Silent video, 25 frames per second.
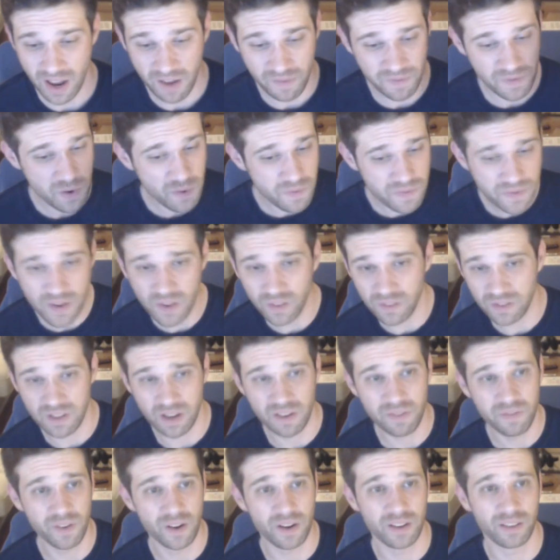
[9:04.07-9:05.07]
If you feel
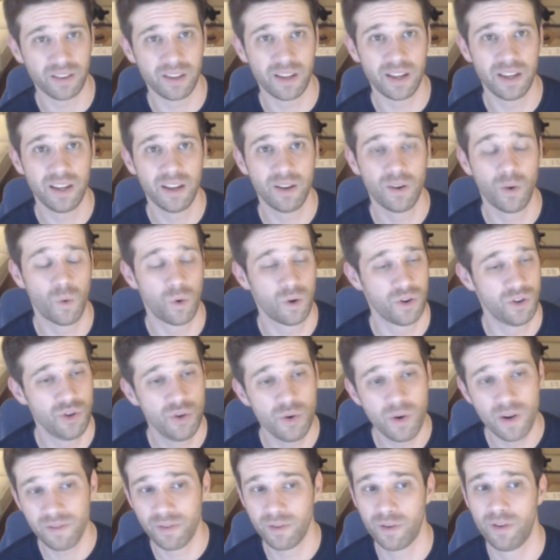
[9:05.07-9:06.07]
differently or
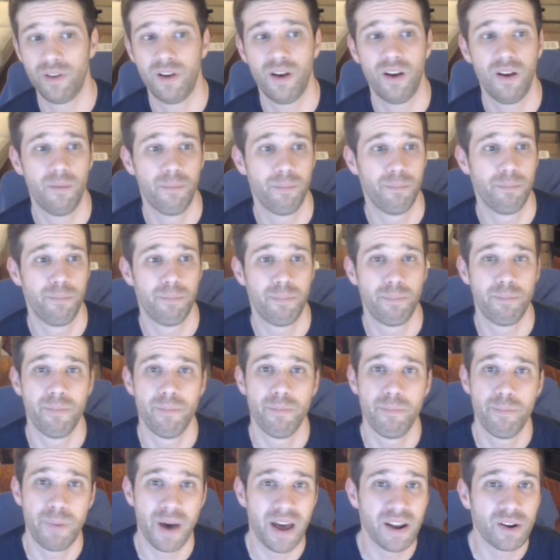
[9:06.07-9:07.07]
you have a
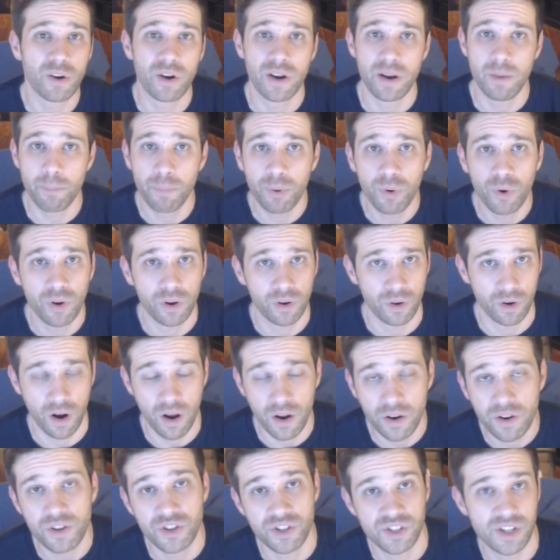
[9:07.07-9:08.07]
better input or
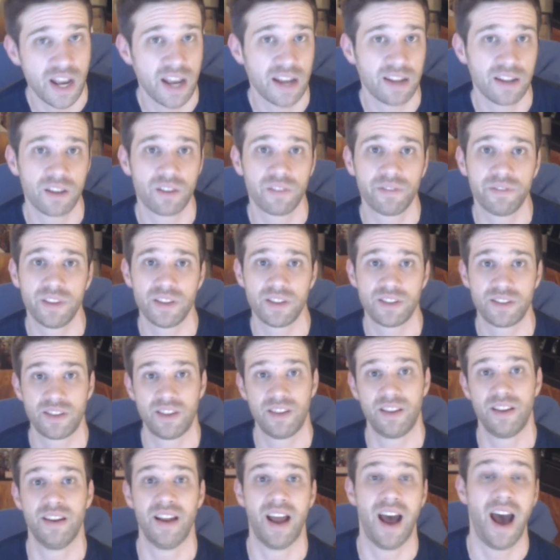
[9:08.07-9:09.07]
understanding of this
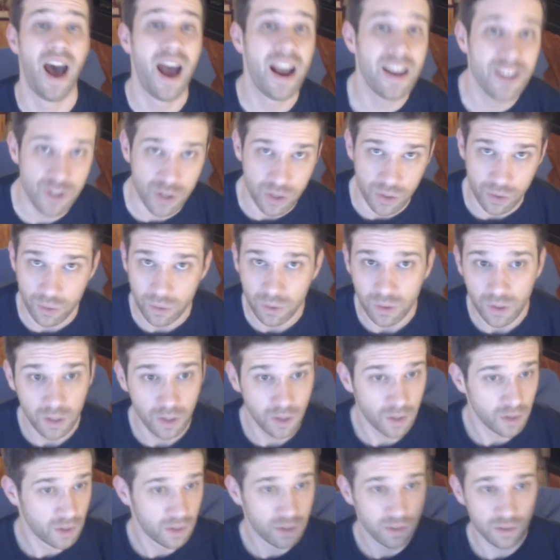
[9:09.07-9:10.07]
than I do,
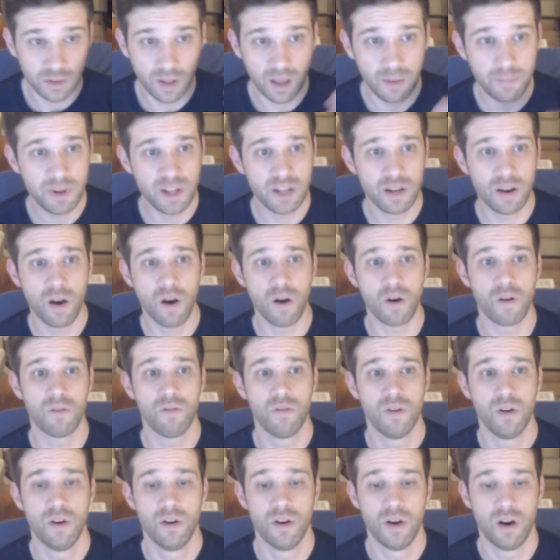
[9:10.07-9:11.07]
let me know.
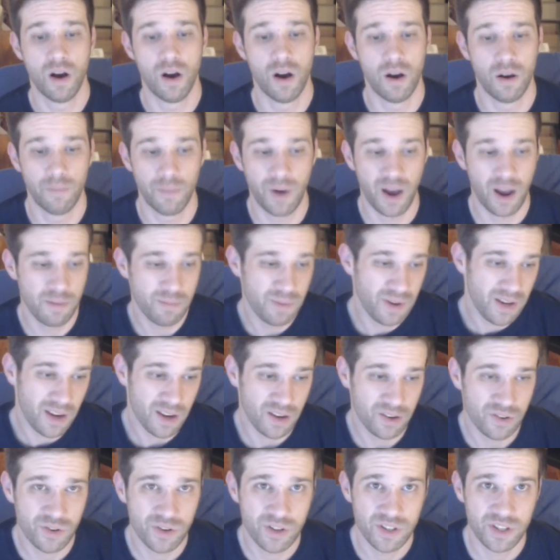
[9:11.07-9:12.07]
I'd be
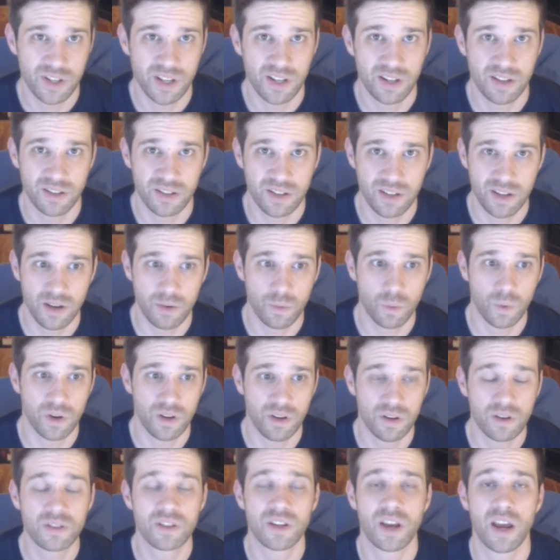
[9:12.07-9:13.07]
interested to see what
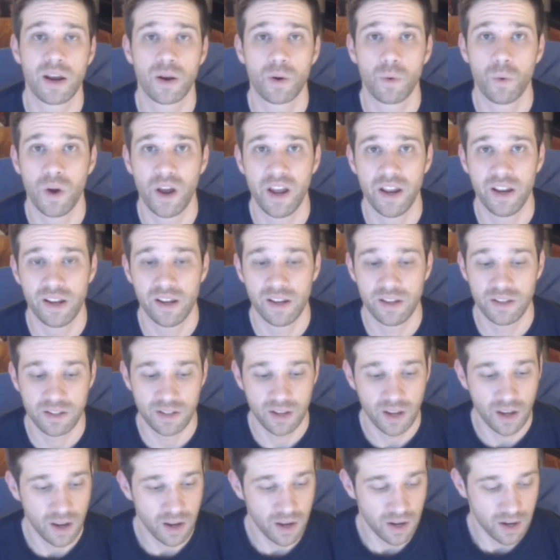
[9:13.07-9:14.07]
your takeaway is.
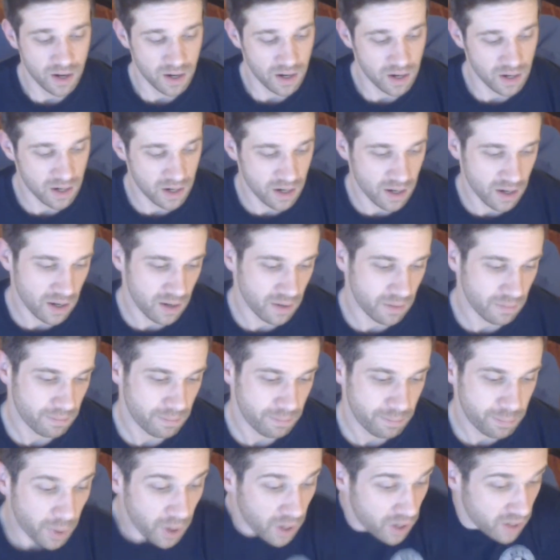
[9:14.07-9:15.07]

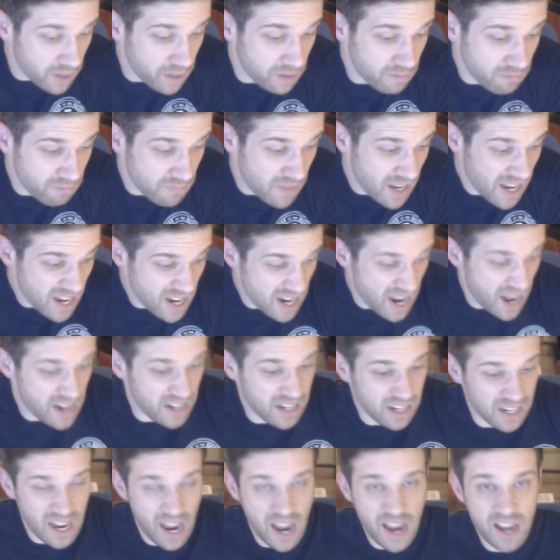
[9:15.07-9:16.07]
But in
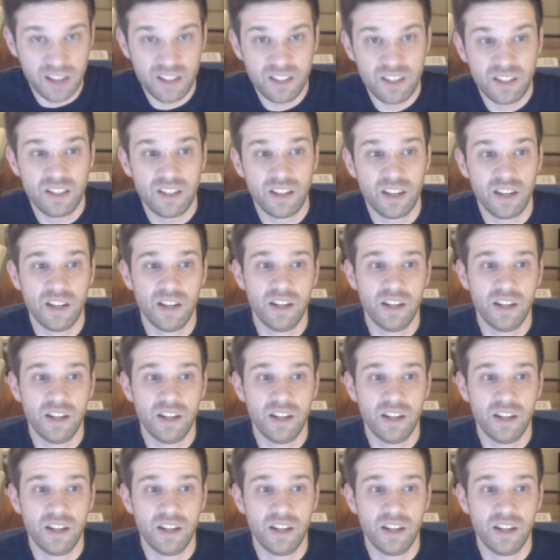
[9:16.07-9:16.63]
any case,